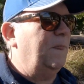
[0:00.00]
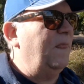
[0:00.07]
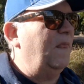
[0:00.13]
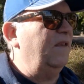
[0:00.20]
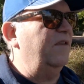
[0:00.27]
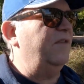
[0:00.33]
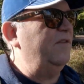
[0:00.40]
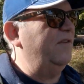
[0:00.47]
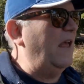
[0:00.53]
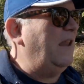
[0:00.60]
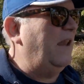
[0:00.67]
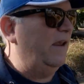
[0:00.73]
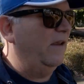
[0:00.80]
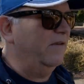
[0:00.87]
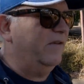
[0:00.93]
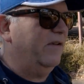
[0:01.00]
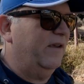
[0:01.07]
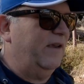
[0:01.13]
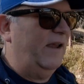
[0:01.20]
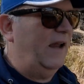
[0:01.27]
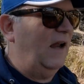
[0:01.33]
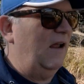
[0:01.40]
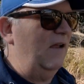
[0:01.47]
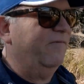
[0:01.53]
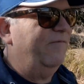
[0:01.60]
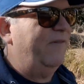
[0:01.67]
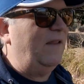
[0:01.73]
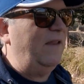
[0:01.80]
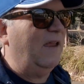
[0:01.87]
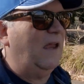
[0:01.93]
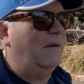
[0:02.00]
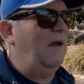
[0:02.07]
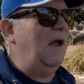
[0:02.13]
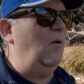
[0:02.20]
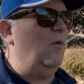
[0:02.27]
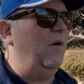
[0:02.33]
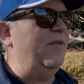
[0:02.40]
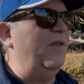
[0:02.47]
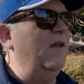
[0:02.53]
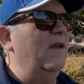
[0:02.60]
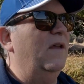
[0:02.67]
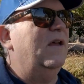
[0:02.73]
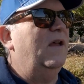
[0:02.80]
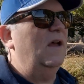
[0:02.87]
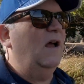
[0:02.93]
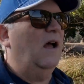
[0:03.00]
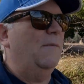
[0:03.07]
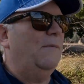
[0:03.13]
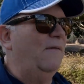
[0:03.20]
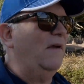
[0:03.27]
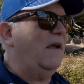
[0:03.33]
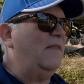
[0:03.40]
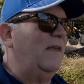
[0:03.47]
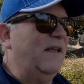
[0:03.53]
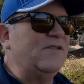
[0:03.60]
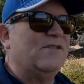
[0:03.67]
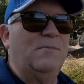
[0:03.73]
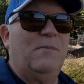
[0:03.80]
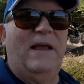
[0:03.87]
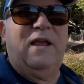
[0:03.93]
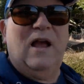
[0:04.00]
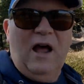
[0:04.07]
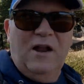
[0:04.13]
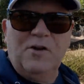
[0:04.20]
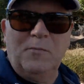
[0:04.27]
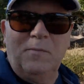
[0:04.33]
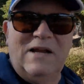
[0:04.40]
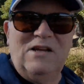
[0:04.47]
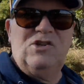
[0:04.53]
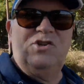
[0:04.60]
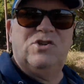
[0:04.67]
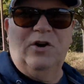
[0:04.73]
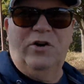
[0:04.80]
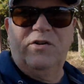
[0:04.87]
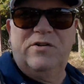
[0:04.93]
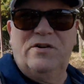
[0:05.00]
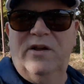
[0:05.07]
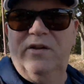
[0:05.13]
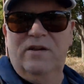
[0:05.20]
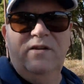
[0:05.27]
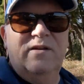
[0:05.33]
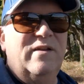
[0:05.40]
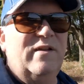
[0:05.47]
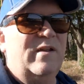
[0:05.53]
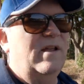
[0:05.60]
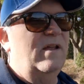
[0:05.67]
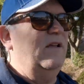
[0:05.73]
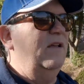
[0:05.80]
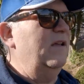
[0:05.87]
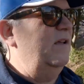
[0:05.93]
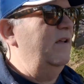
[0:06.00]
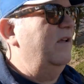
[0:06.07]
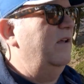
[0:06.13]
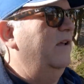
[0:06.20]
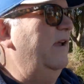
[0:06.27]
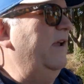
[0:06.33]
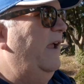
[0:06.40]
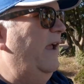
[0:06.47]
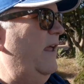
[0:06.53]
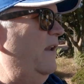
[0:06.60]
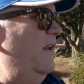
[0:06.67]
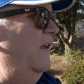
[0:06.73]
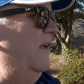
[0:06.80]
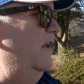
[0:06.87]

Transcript: settings, and I finally came out with, I've got the Instamic under my shirt, and it